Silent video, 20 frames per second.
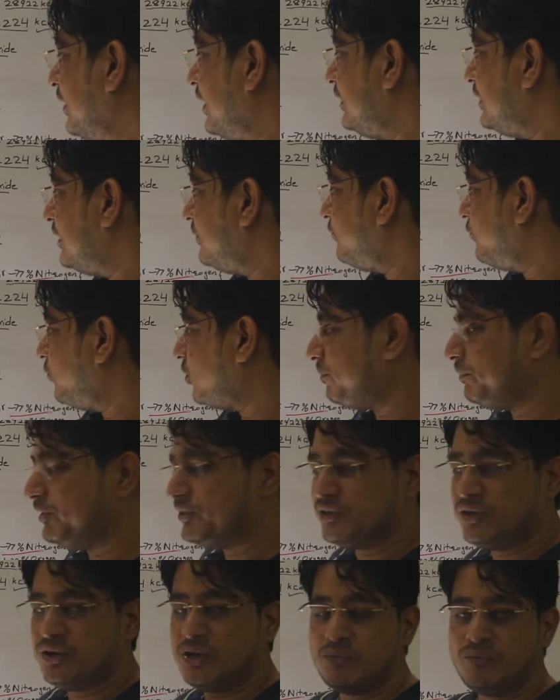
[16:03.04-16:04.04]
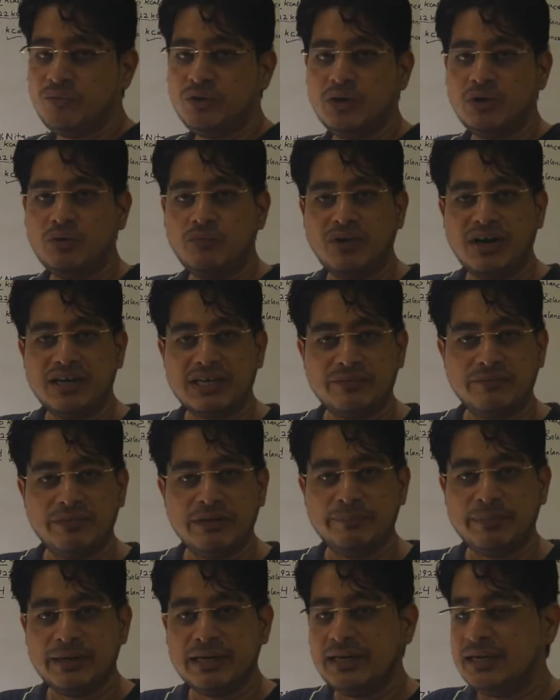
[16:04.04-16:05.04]
in the formation of water
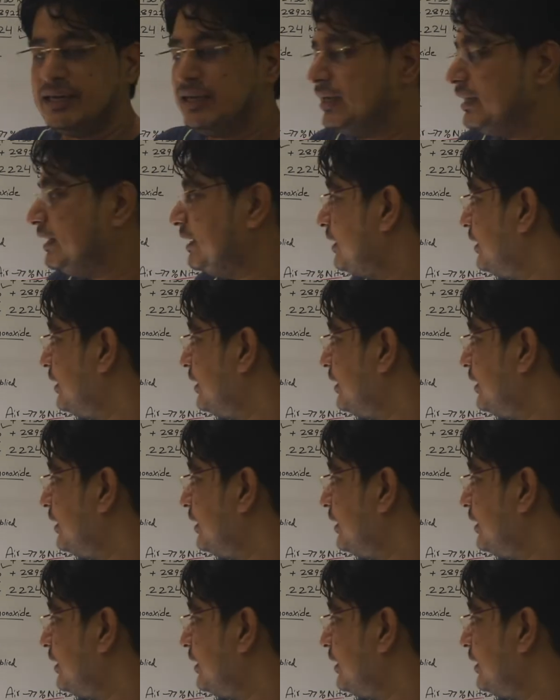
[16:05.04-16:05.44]
vapor